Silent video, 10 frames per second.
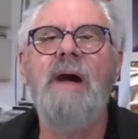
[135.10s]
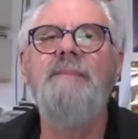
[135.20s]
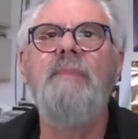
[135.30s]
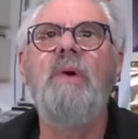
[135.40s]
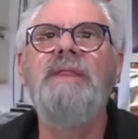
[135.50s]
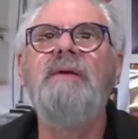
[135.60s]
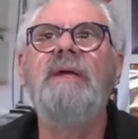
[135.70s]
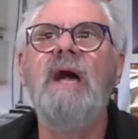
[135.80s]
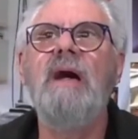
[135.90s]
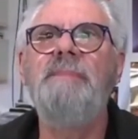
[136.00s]
Well, there are
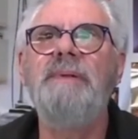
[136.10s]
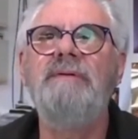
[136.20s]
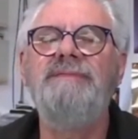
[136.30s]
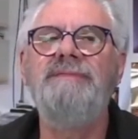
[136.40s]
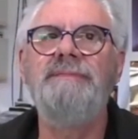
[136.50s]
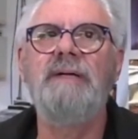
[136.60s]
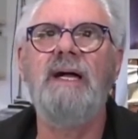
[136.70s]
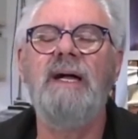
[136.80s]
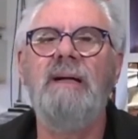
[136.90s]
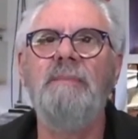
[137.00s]
a couple of
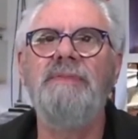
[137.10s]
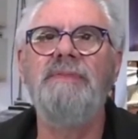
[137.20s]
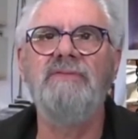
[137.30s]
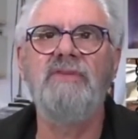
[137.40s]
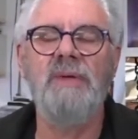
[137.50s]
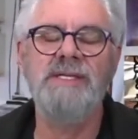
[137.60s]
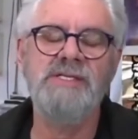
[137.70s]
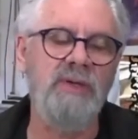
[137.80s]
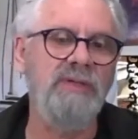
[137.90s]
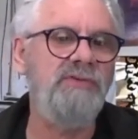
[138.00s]
things going
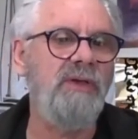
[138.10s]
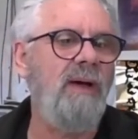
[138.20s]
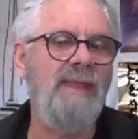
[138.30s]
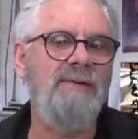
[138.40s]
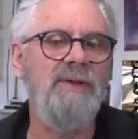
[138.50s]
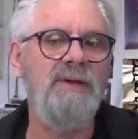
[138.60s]
into it. So I don't know